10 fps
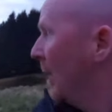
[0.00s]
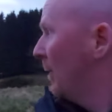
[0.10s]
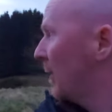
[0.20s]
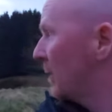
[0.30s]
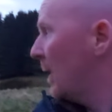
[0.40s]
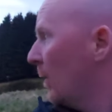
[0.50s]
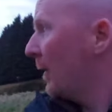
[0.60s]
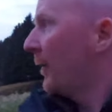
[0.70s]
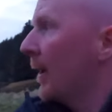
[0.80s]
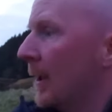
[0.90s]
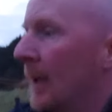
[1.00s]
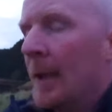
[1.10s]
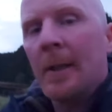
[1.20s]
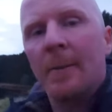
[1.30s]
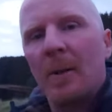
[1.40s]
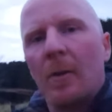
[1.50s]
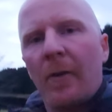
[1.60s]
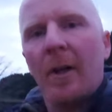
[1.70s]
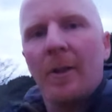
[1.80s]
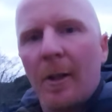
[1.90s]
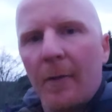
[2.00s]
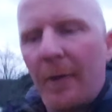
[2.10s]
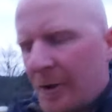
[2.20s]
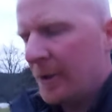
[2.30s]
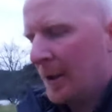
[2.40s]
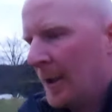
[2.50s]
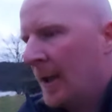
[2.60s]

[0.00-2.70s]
but it's well worth it, especially if you're into your fishing,